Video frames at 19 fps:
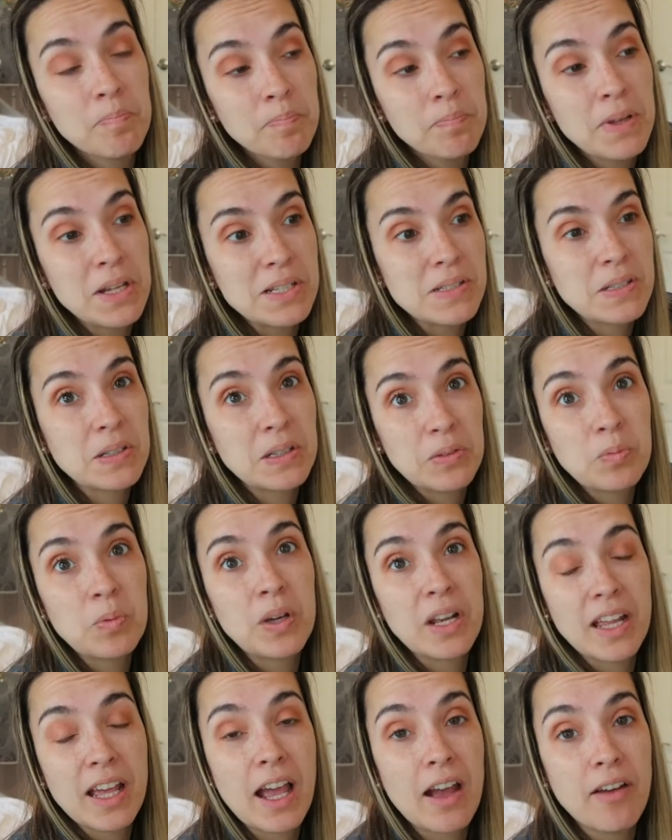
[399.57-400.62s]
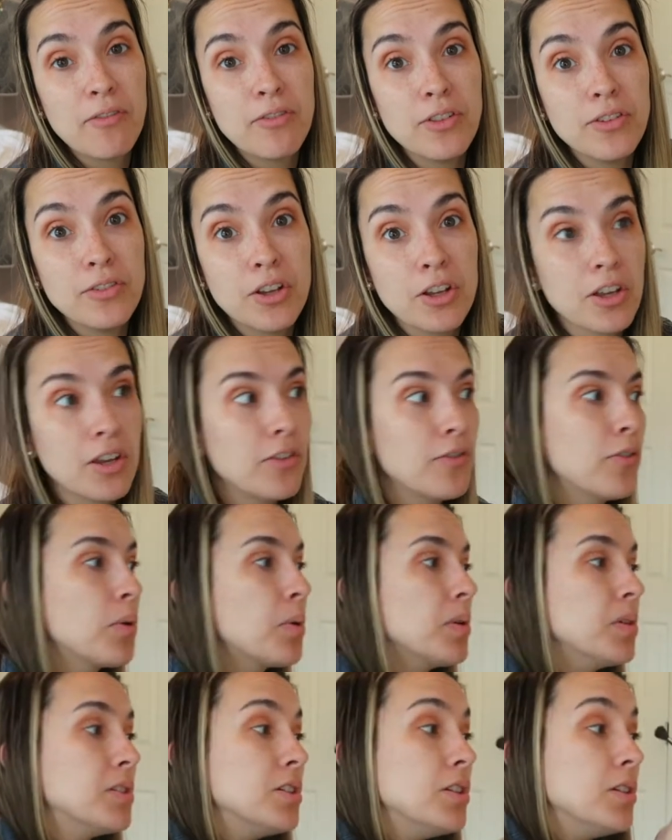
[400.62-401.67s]
basically what I have looking
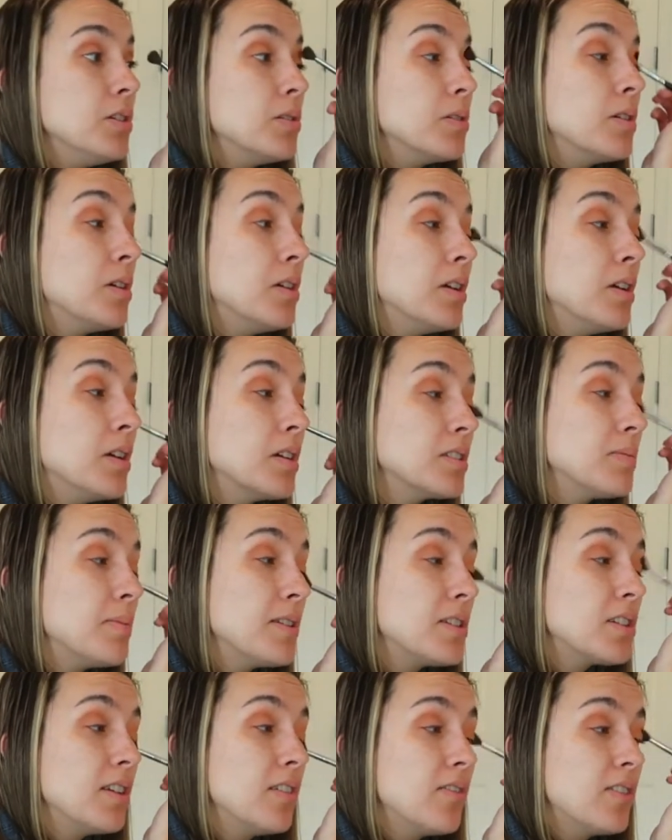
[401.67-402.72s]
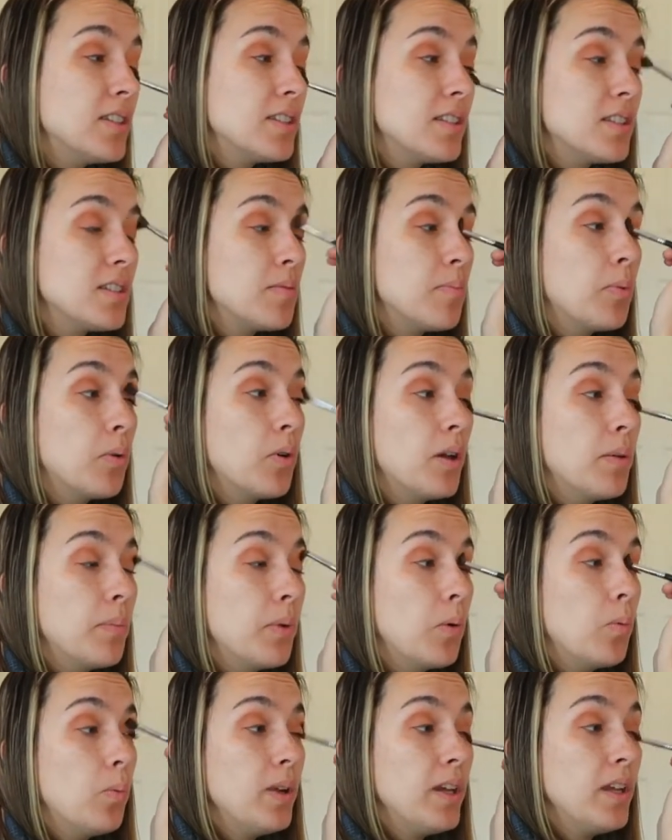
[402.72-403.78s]
forward to, especially if this is a boy.
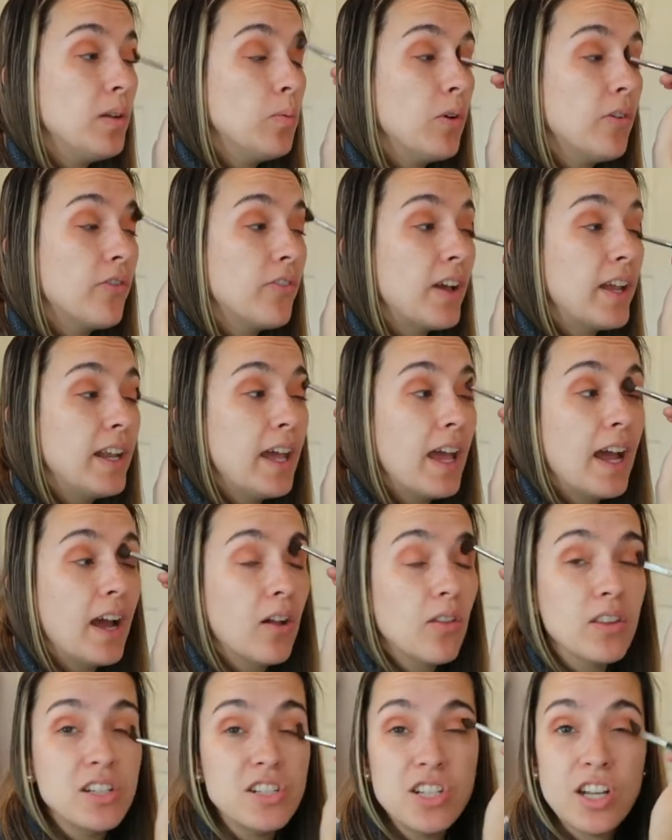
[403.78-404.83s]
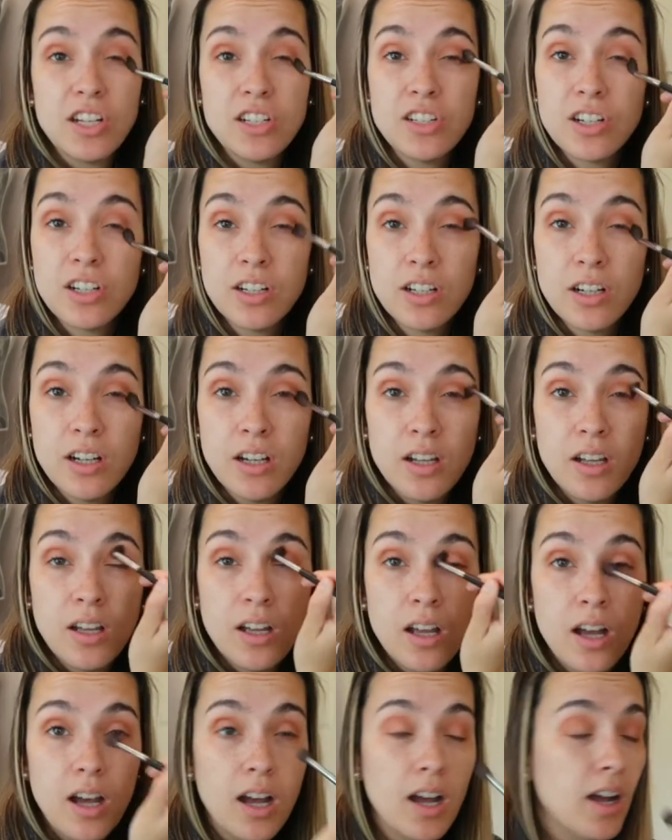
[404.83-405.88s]
But we will find out the gender
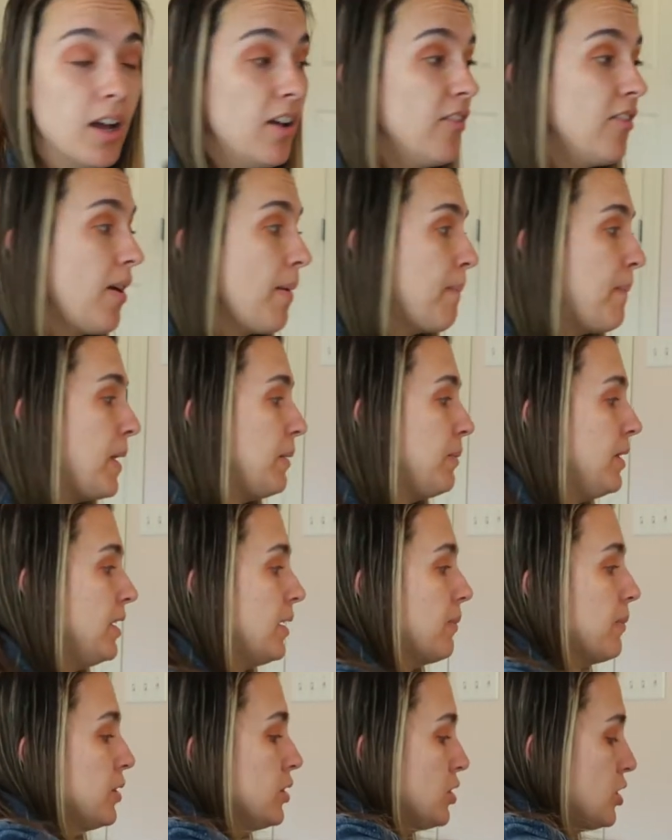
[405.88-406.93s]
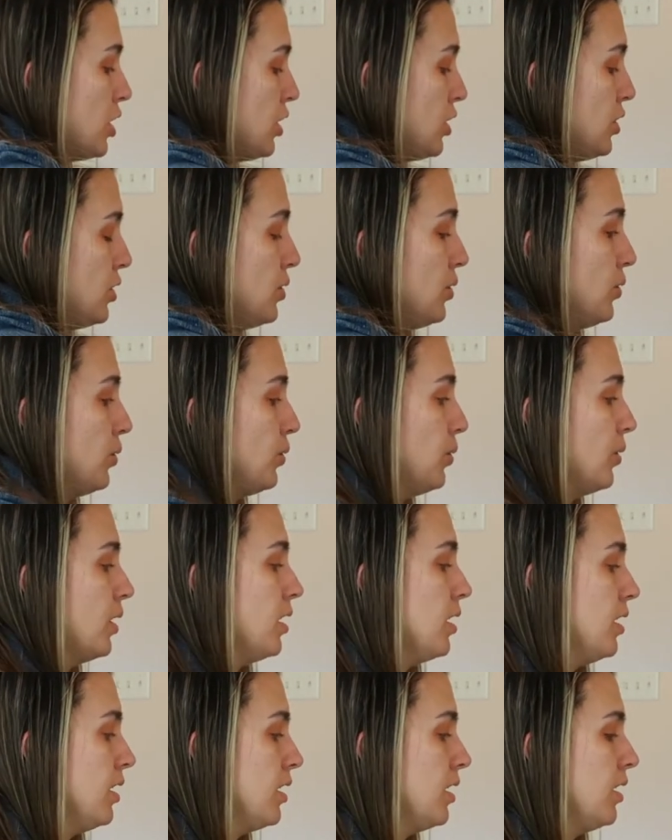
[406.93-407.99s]
of baby number two.
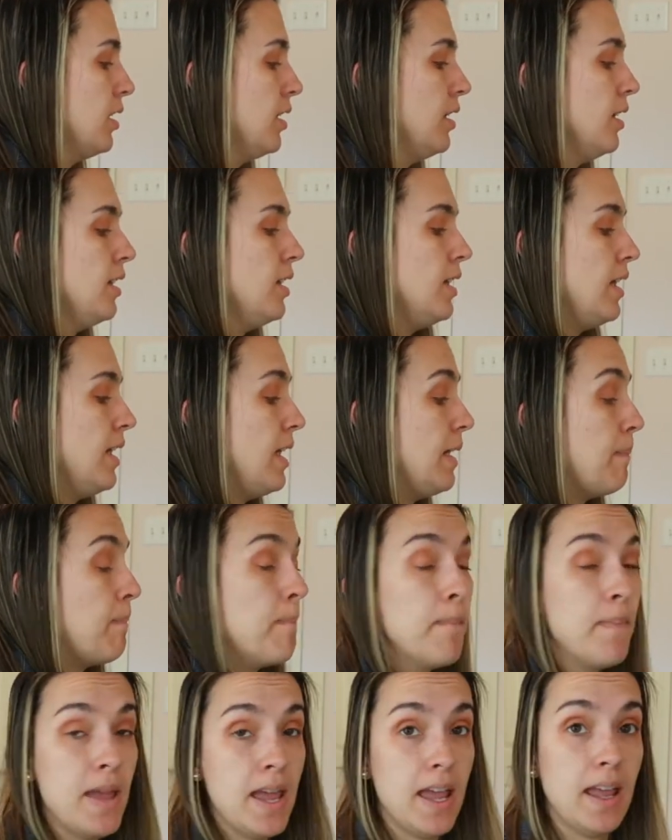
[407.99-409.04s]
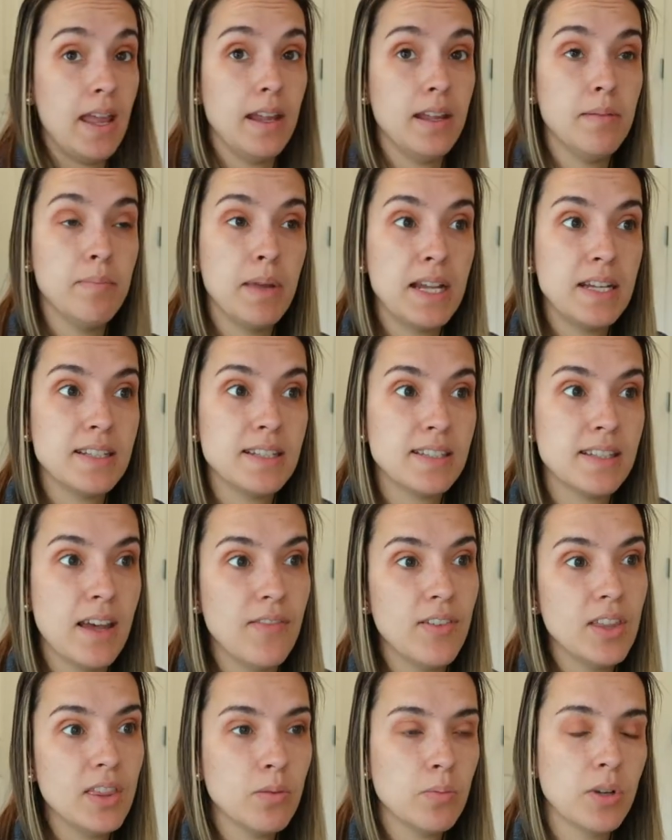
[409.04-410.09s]
May, May
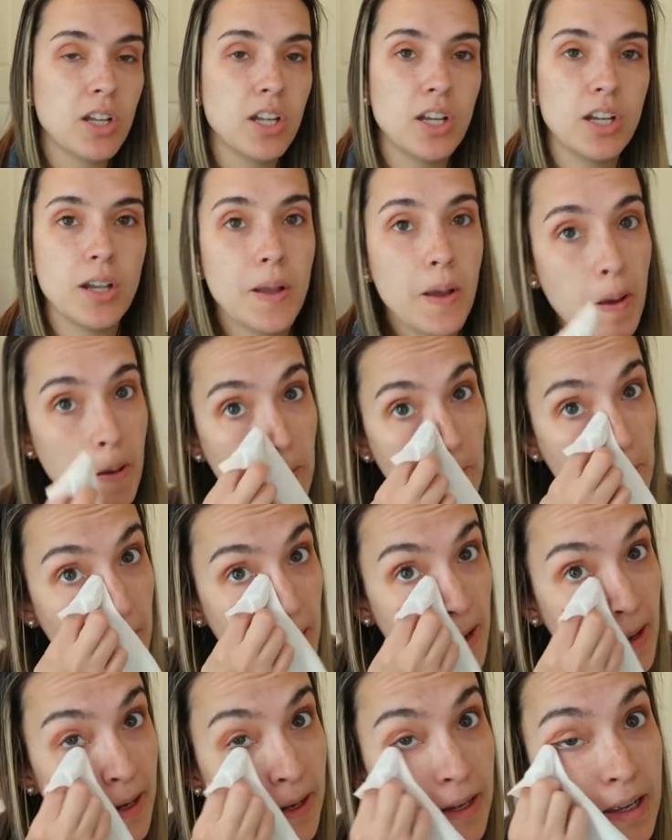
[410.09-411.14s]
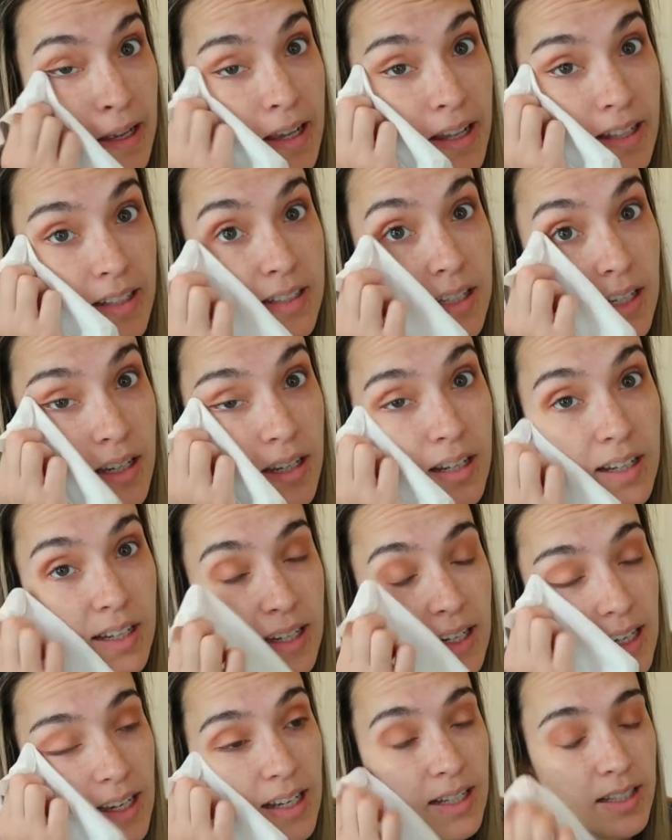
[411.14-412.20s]
seventh, we're going to go and
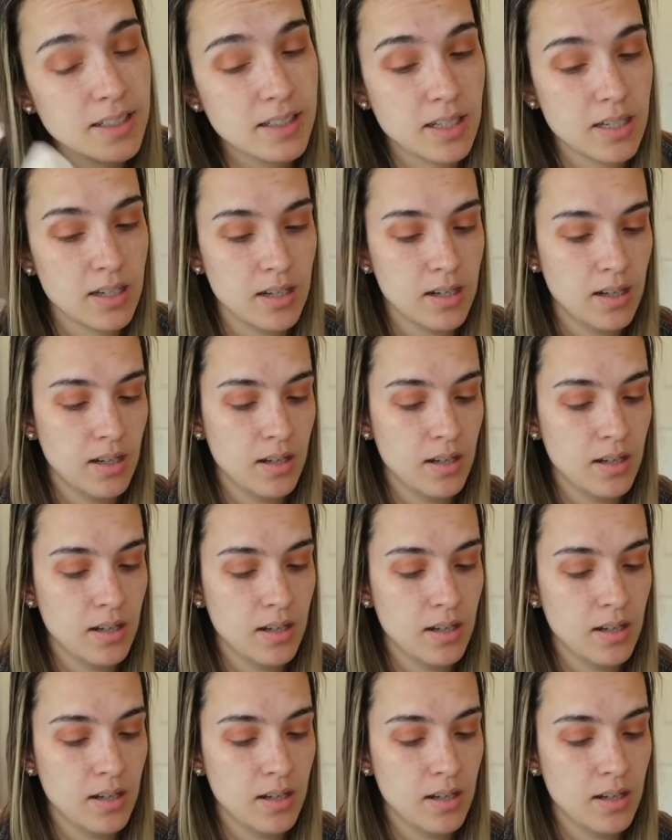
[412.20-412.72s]
get